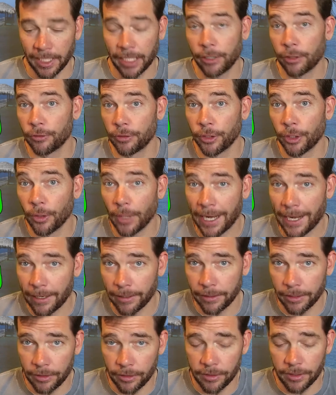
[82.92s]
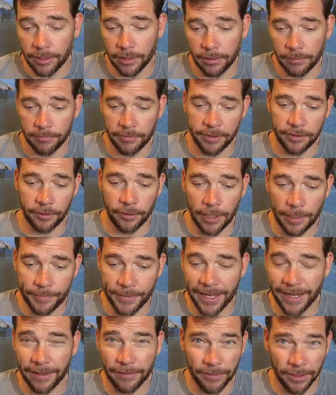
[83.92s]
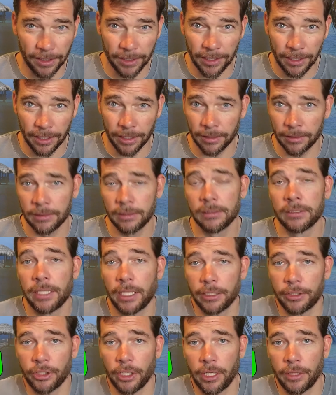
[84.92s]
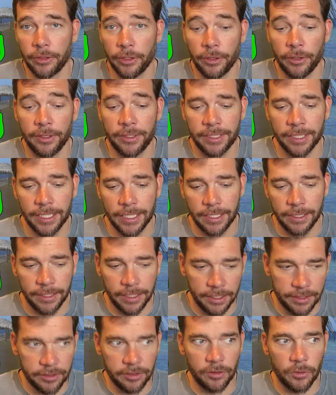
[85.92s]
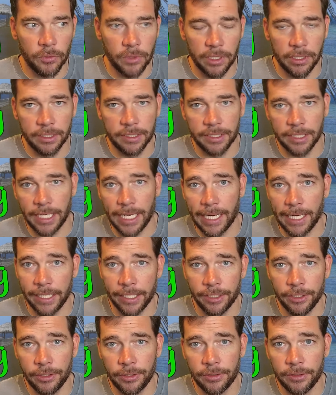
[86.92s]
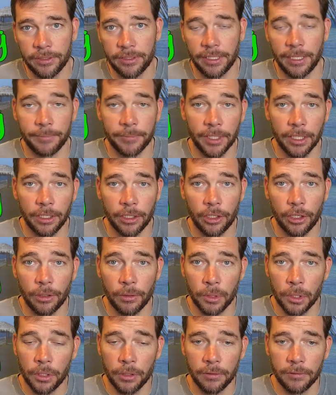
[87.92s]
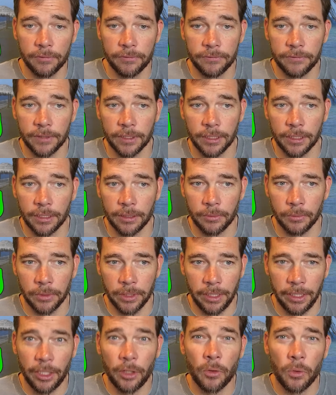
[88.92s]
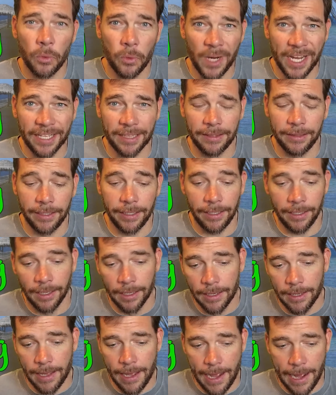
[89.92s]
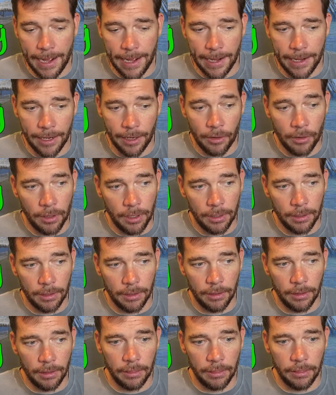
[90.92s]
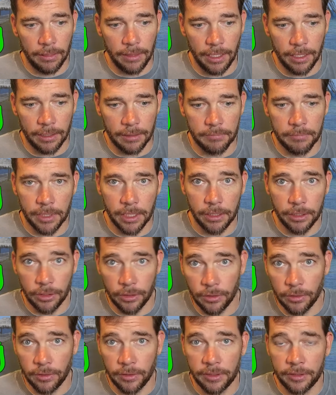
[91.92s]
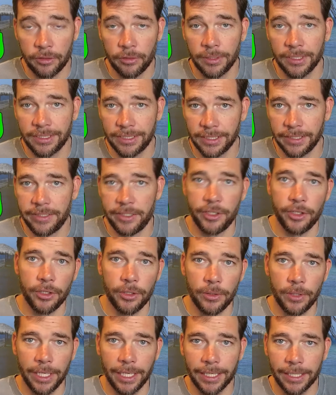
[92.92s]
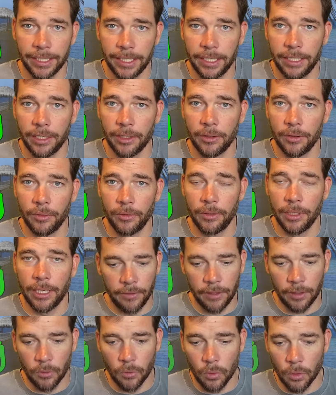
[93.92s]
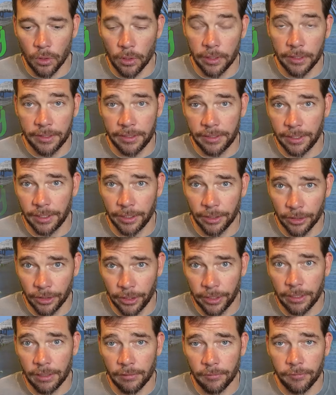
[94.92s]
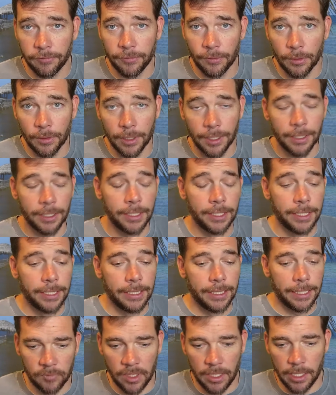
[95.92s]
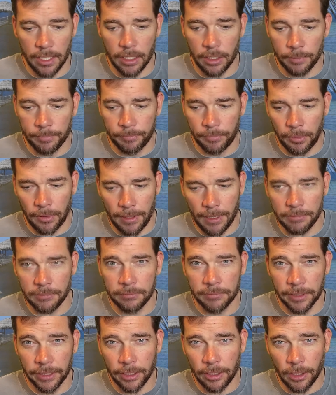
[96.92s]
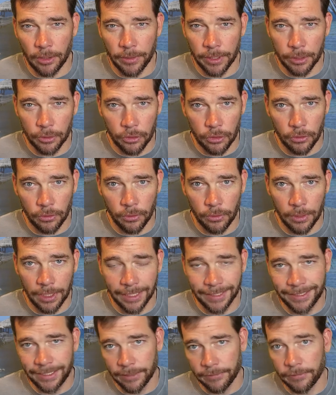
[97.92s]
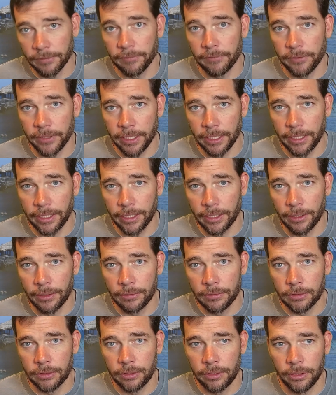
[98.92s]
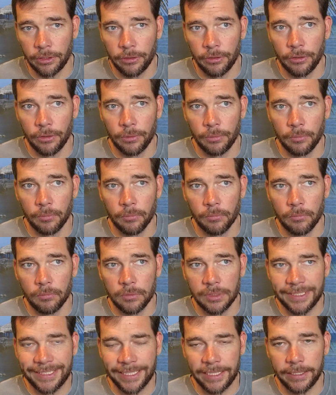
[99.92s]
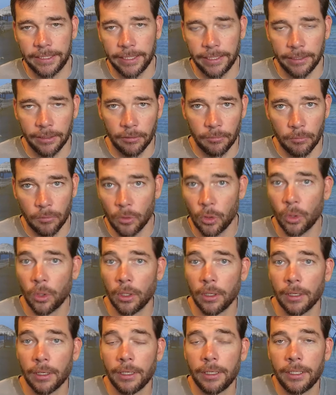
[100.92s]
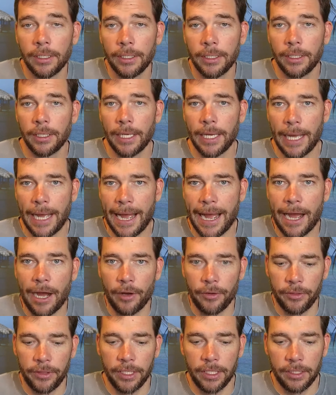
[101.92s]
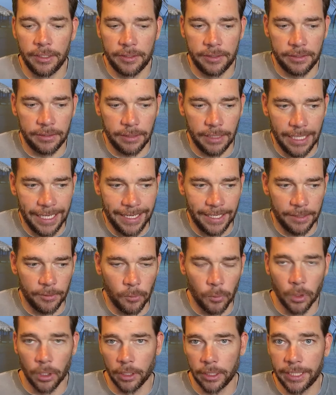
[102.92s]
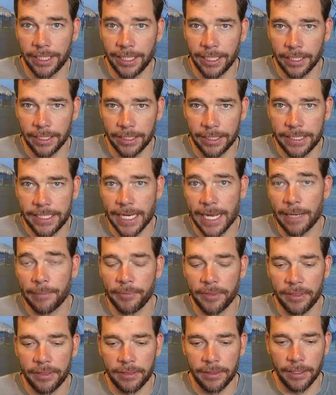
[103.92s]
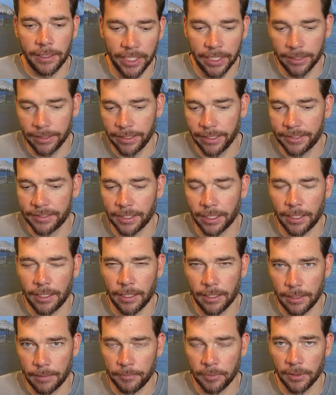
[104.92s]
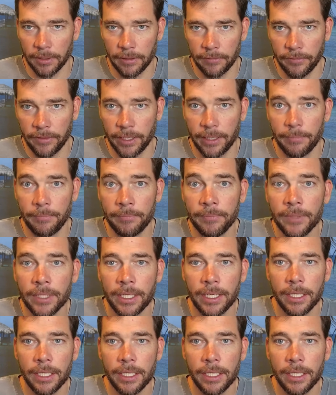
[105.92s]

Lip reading: I don't know how to use them, so I'm not even going to touch on those. These are the ones that I use. I'm going to go over really quickly how they can be used to assist you in getting the awards that you're looking for. Then I'll probably go into a different video to detail more how these work in depth, at least a couple of them.